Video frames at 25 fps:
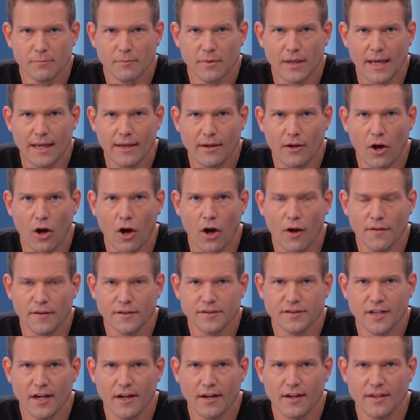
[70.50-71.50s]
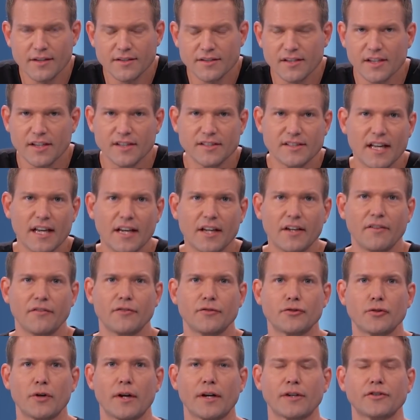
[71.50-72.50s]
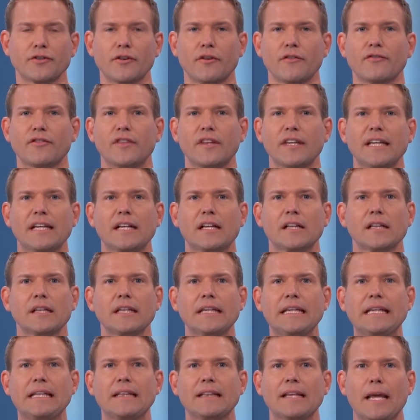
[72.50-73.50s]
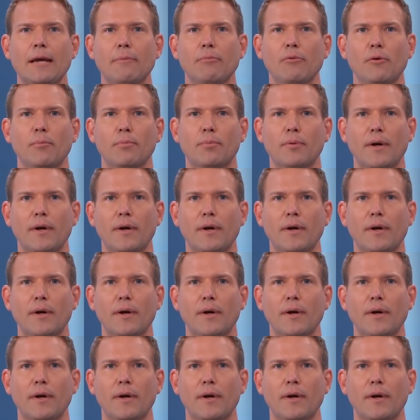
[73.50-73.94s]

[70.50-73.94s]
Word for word: some light on the study is Executive Director of the Clean Label